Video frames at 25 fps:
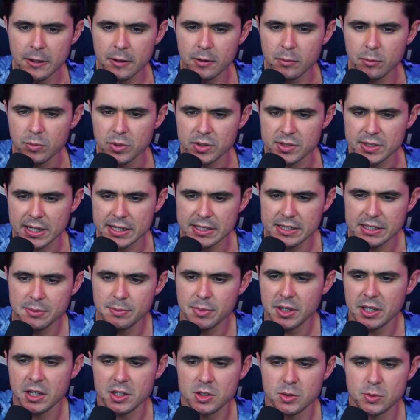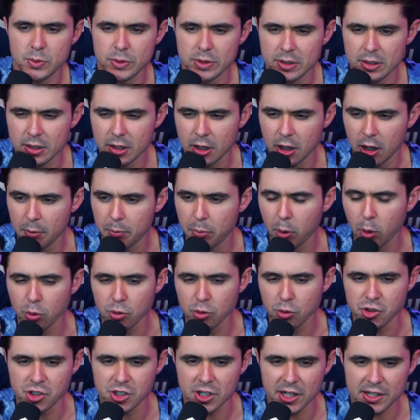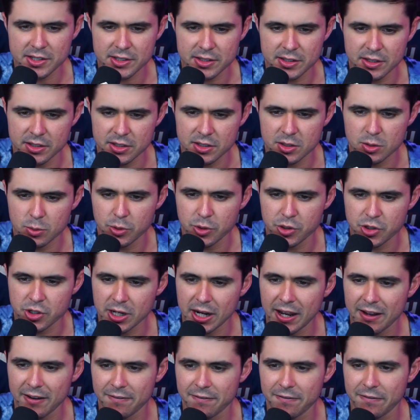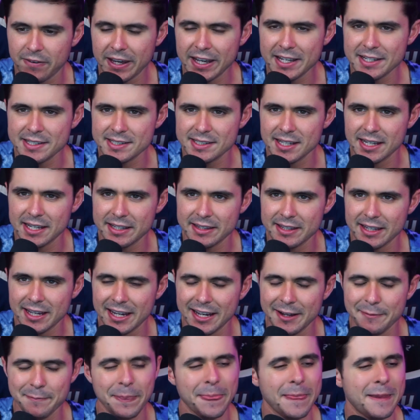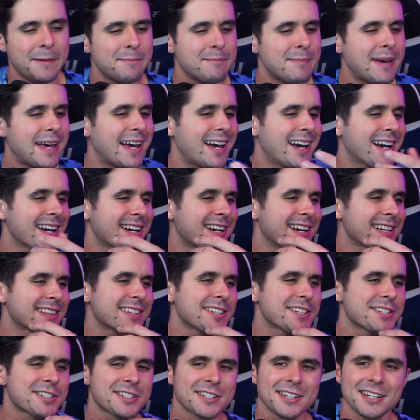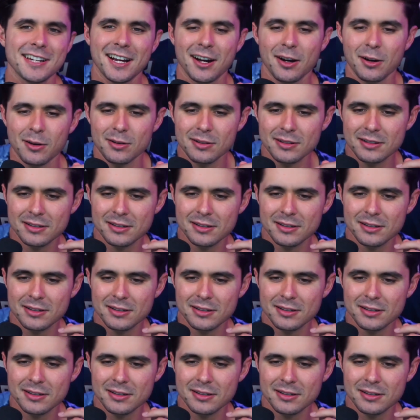Precisely because we uphold justice, we should have fangs like that. Man, cut this shit out.